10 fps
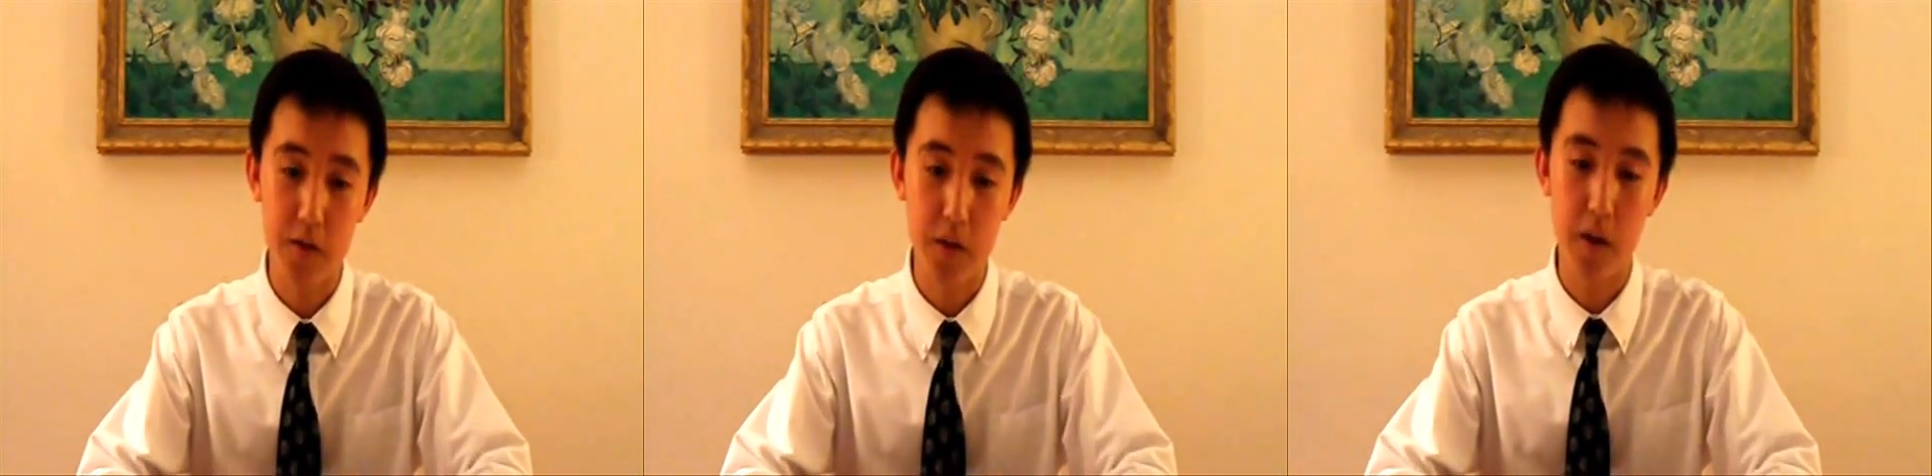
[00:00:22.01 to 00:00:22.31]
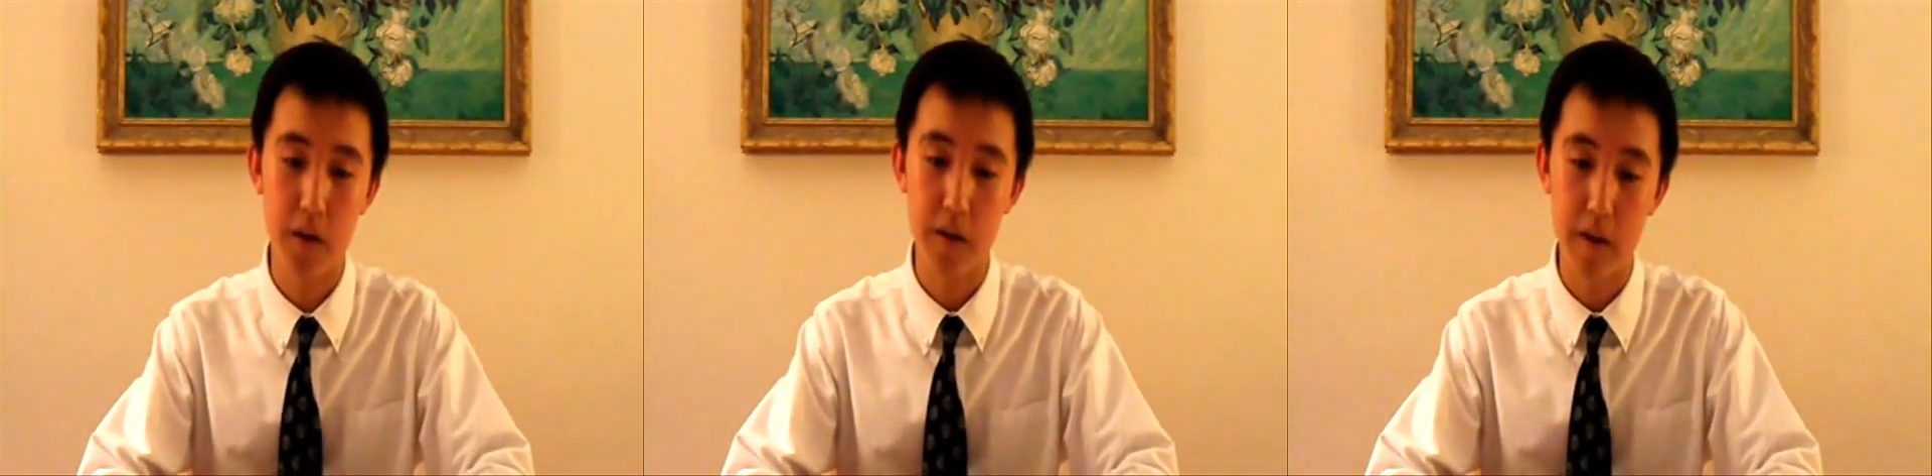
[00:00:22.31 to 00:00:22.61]

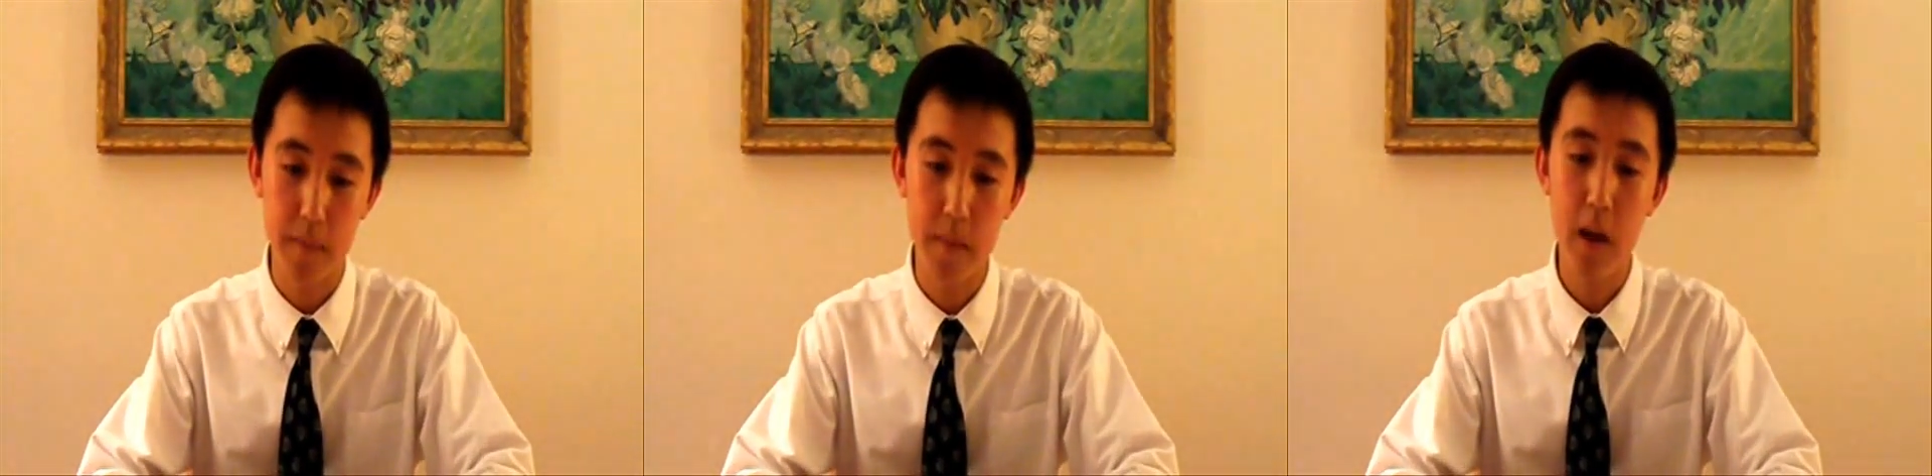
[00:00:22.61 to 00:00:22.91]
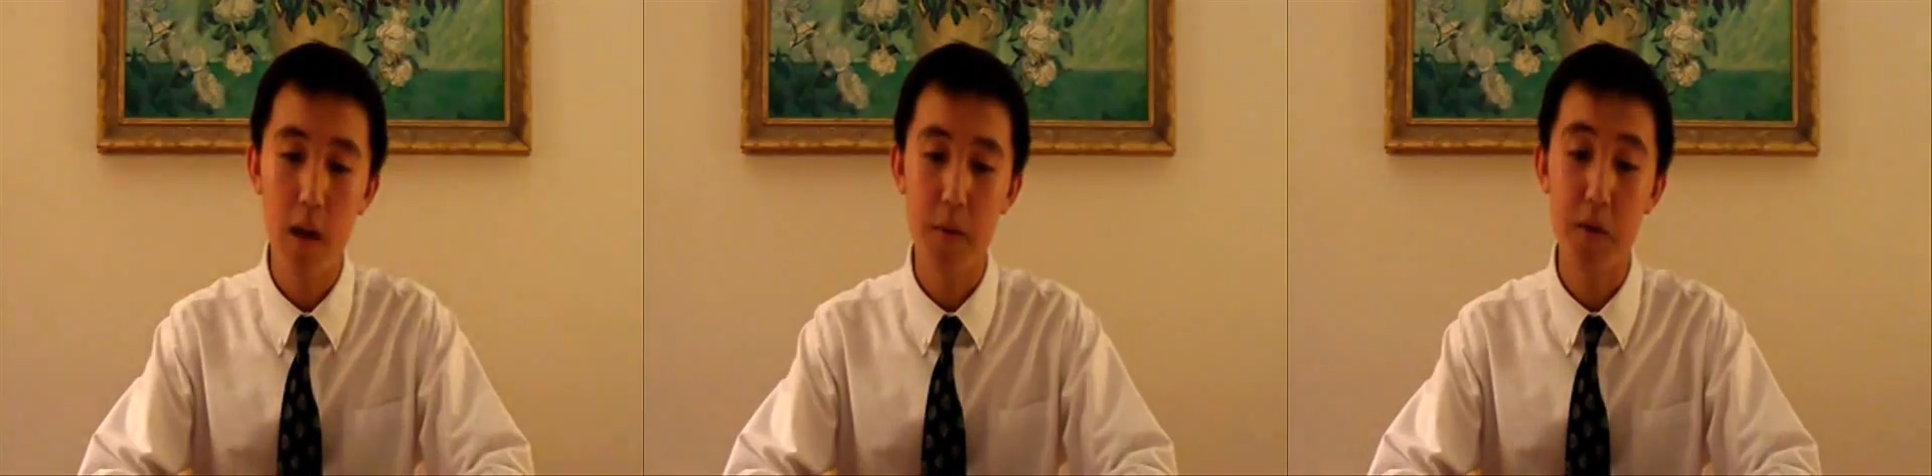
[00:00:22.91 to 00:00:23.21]
electrocardiogram,
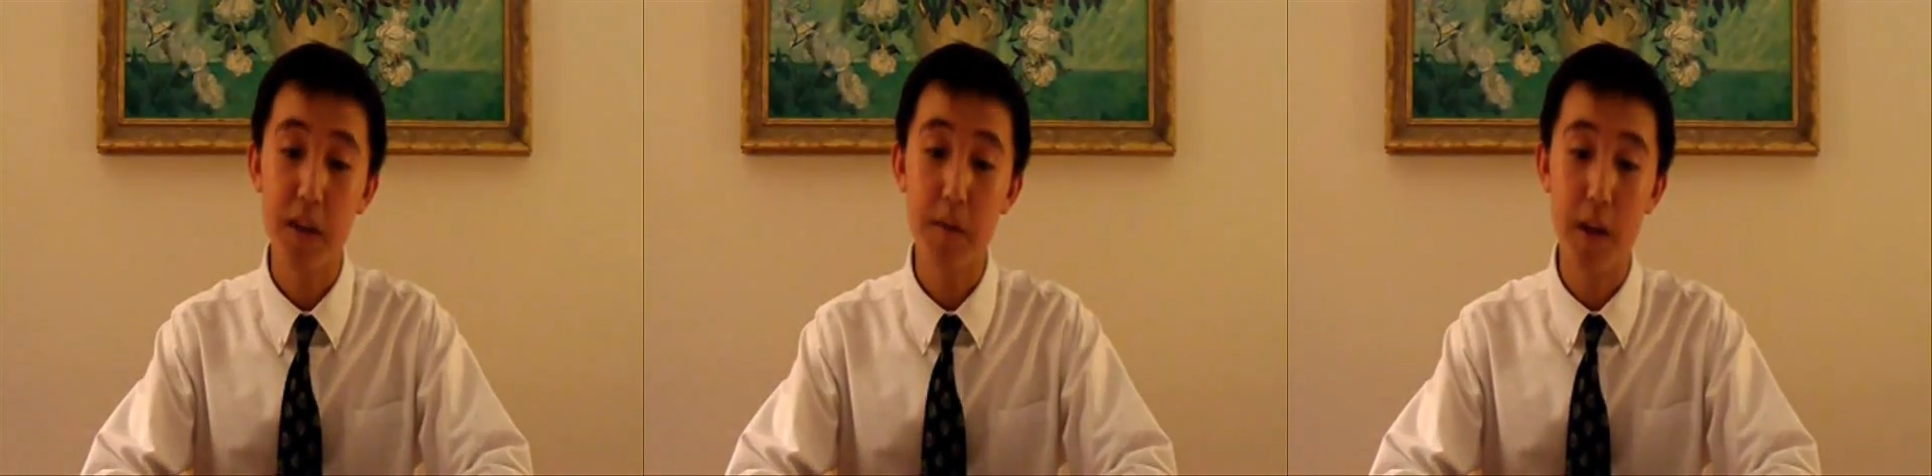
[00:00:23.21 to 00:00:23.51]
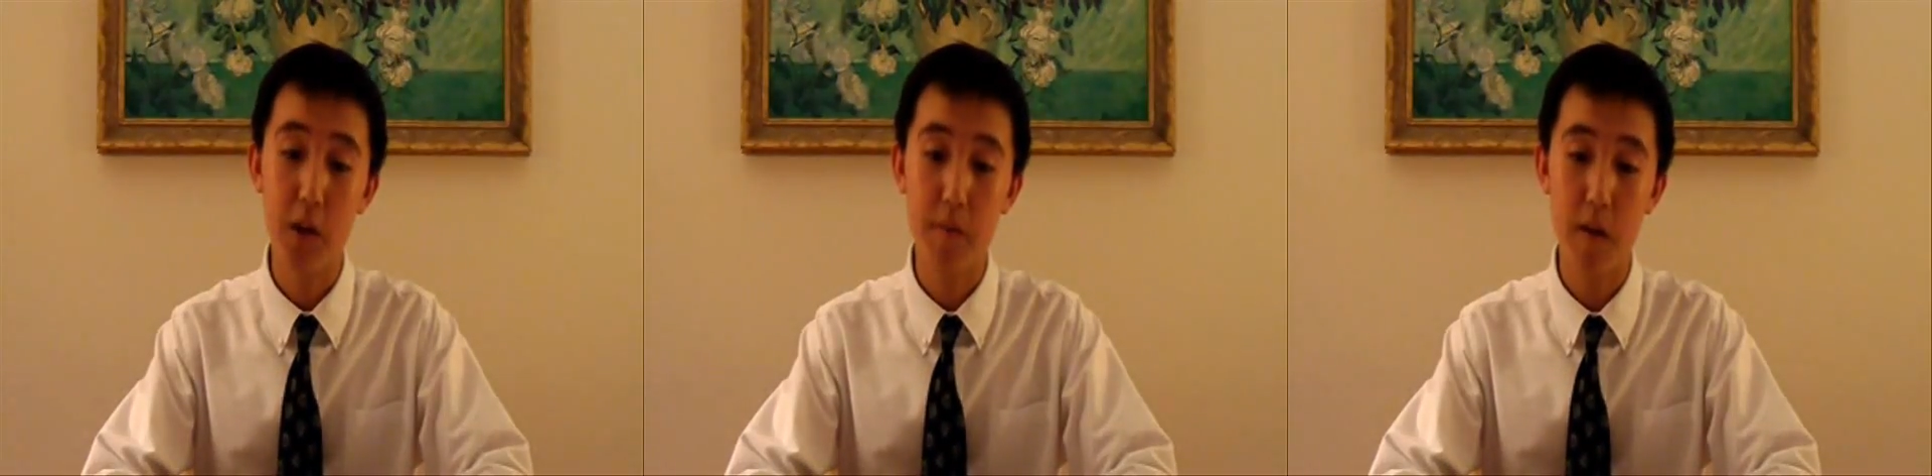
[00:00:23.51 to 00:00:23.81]
posing
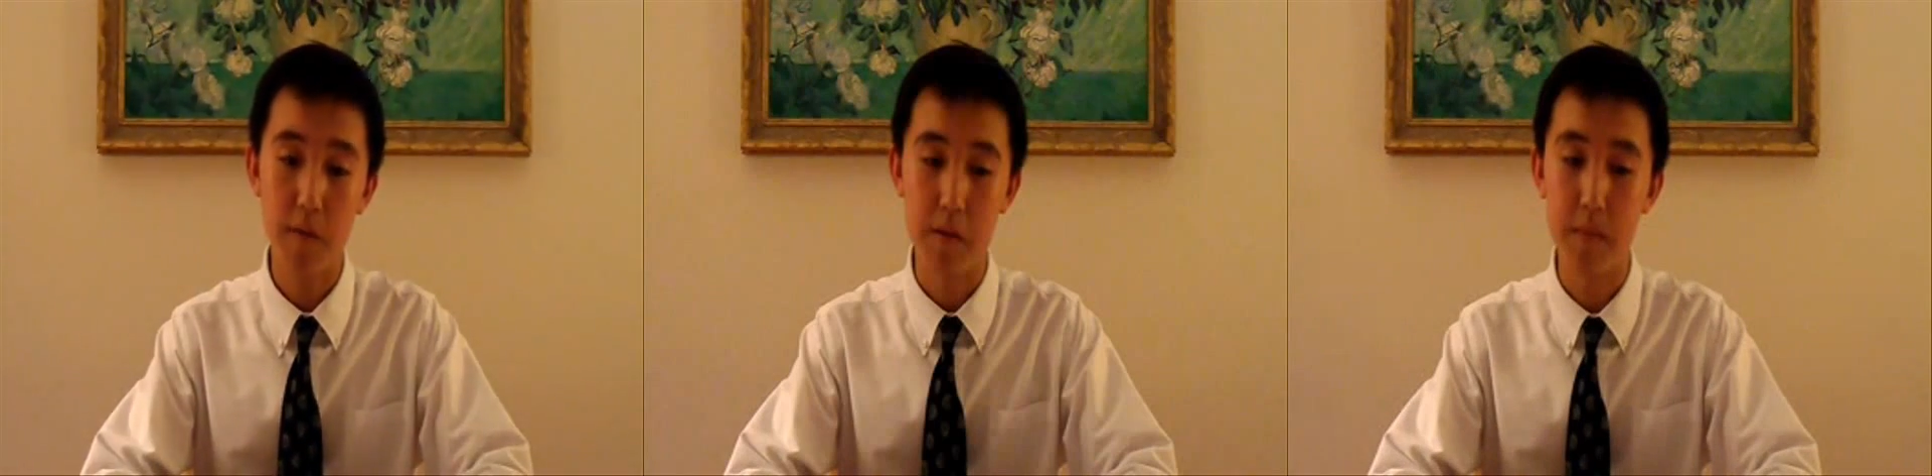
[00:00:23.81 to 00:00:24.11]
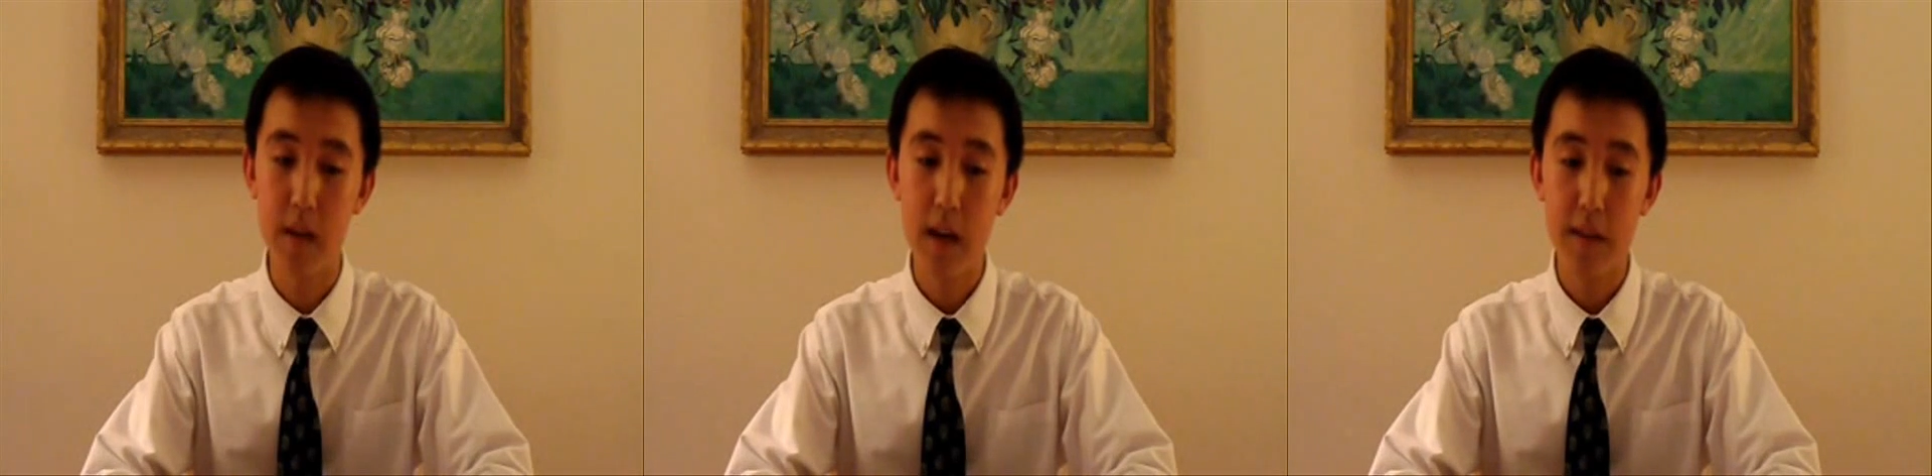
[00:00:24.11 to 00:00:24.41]
a major problem.